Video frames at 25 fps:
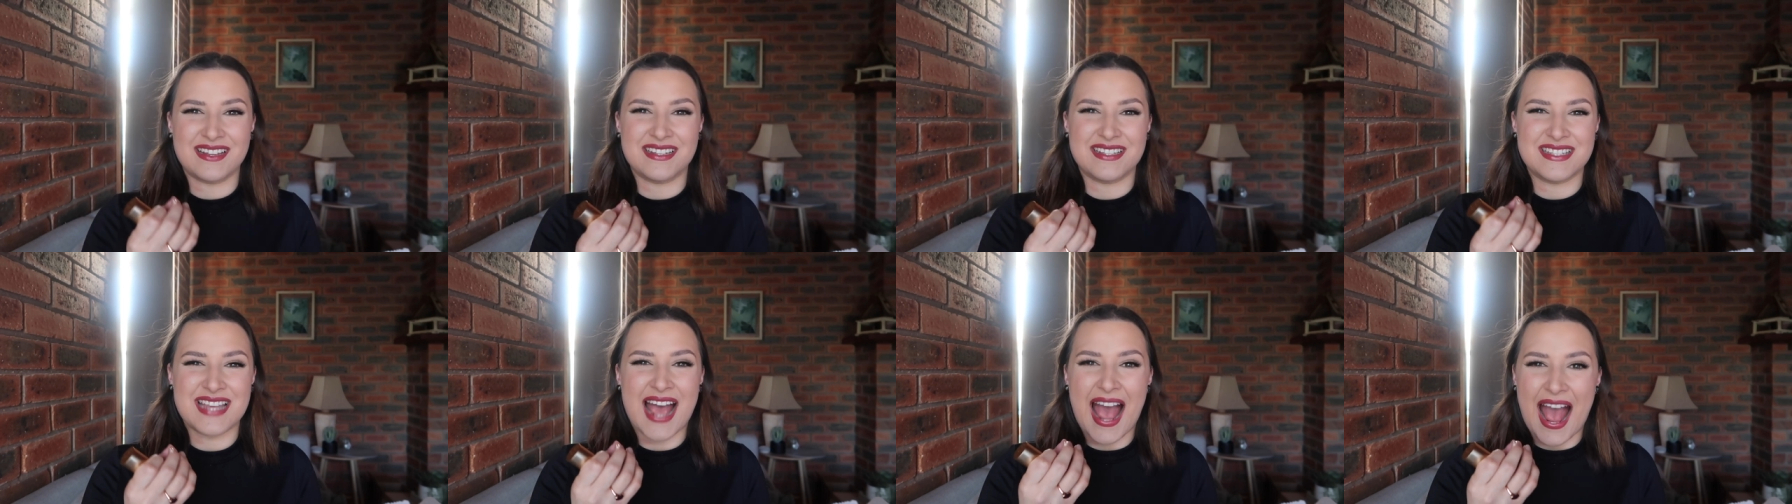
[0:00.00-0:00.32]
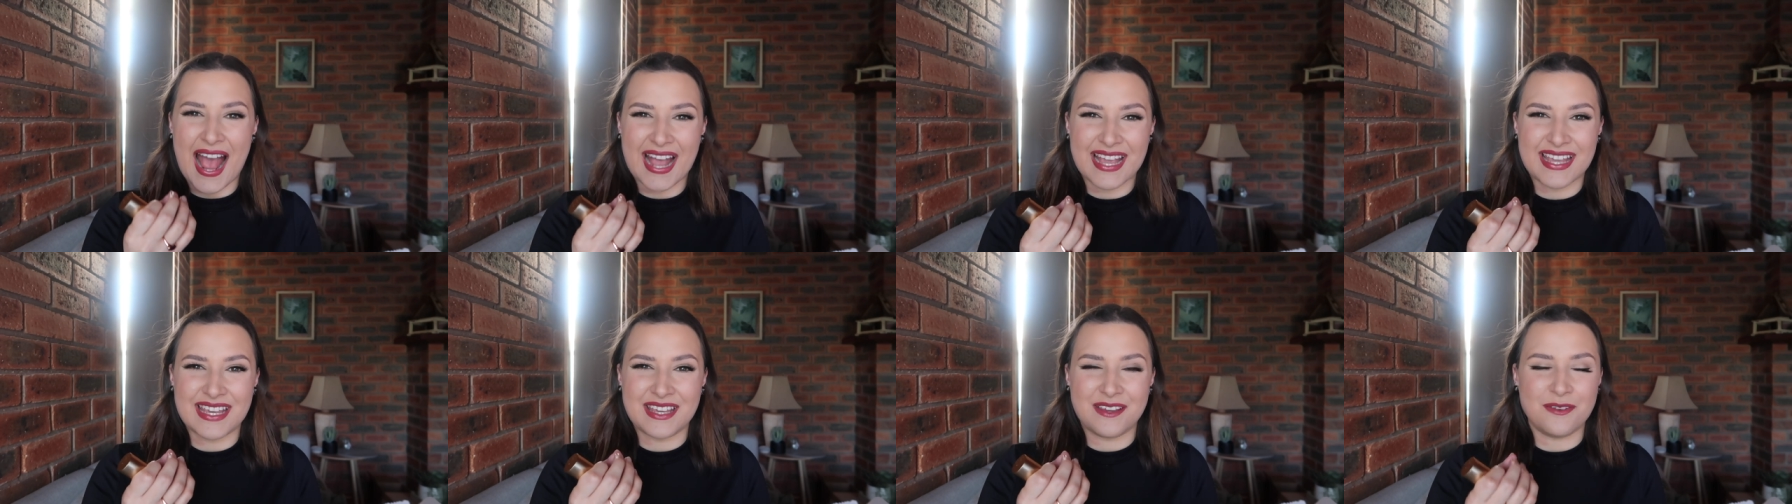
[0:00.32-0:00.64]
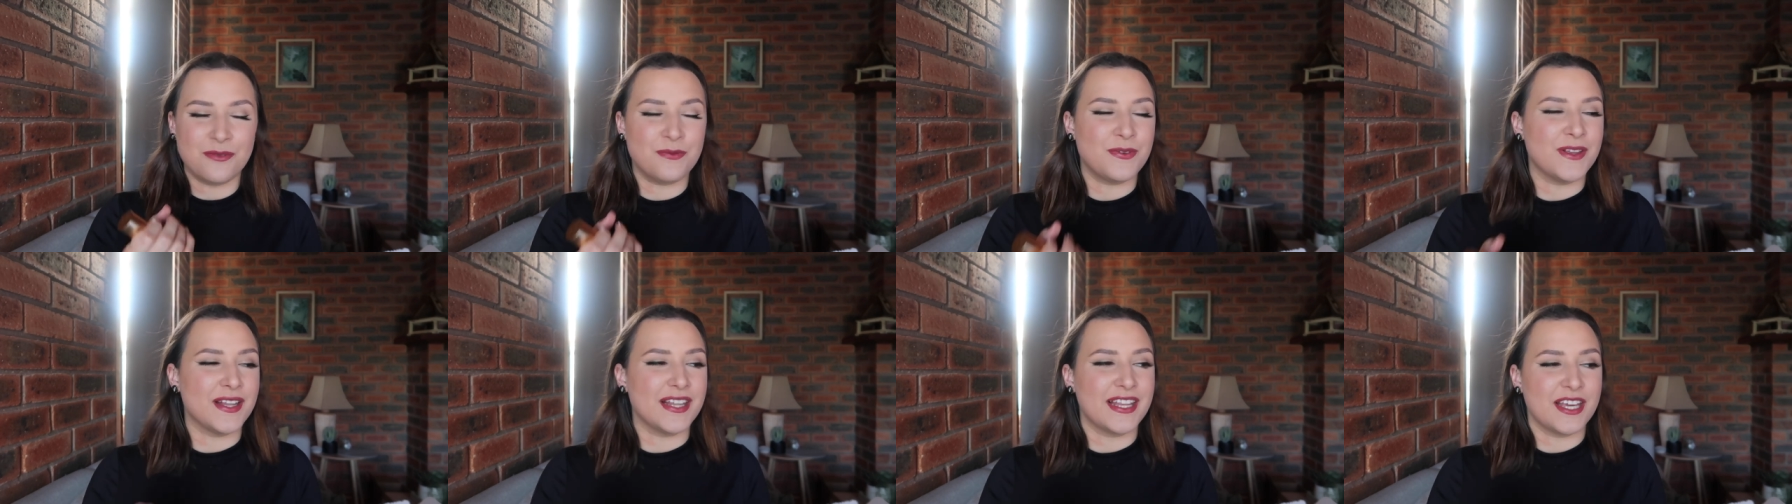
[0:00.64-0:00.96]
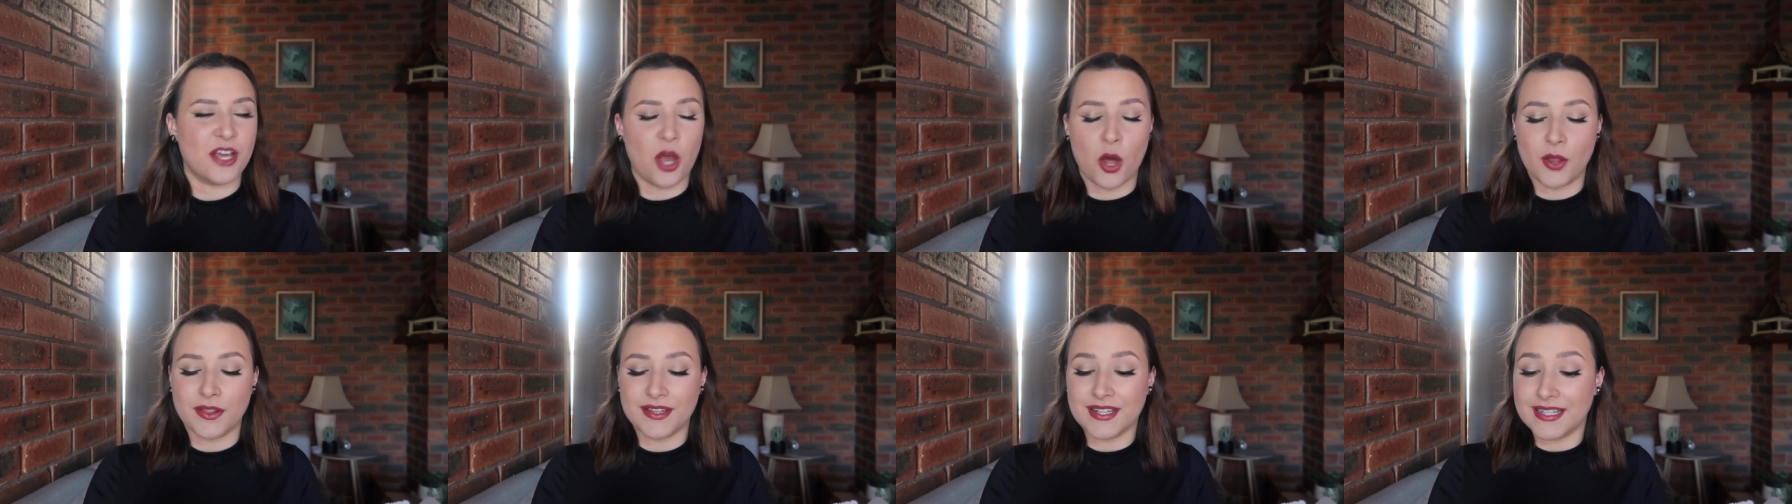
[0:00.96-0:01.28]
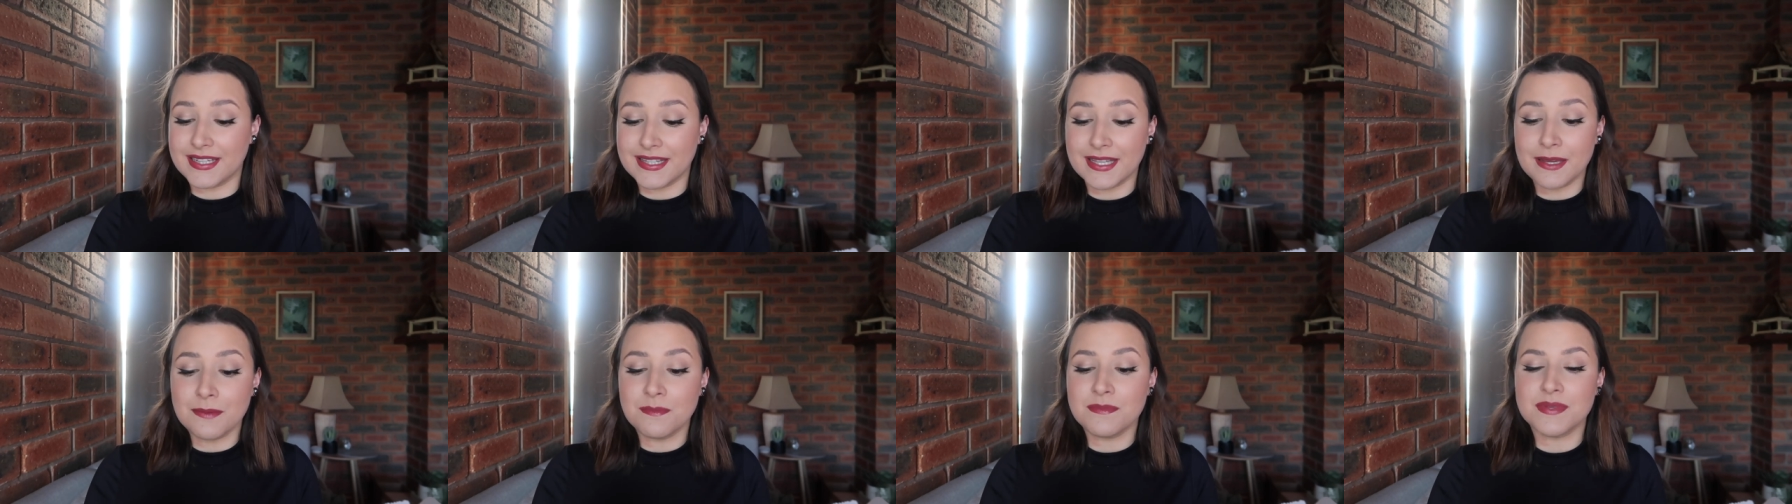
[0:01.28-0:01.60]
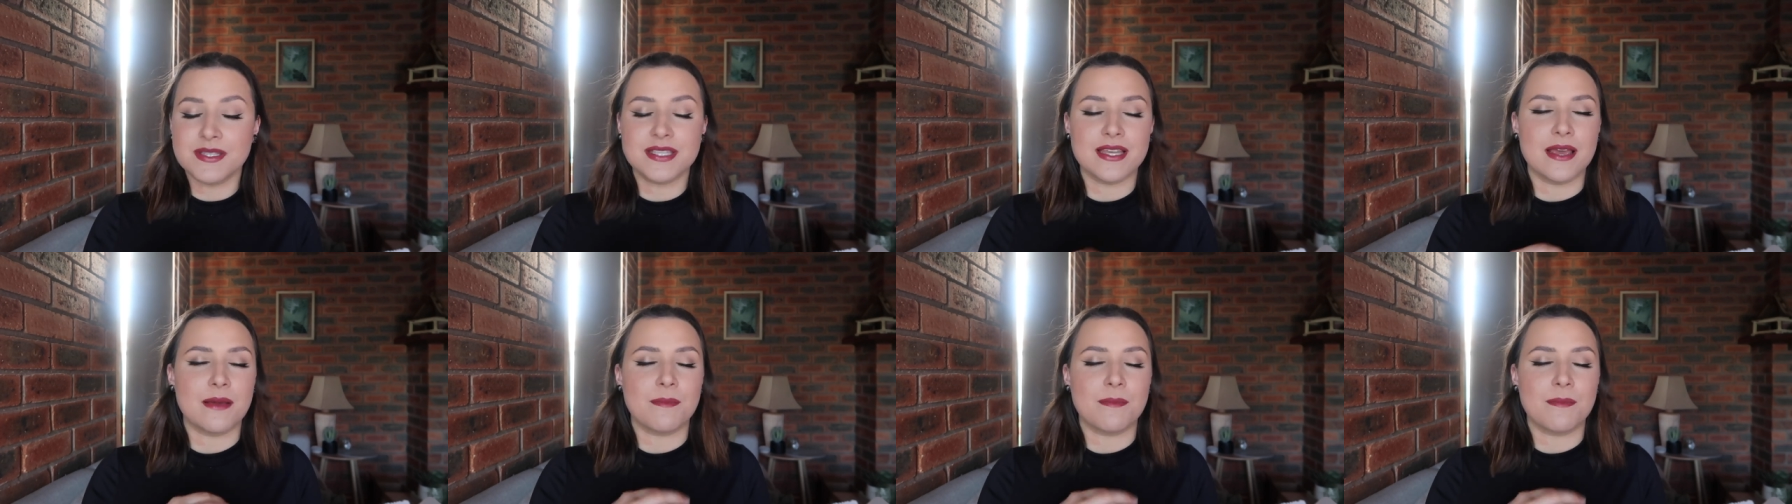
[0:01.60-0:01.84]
tacky feeling on the lips.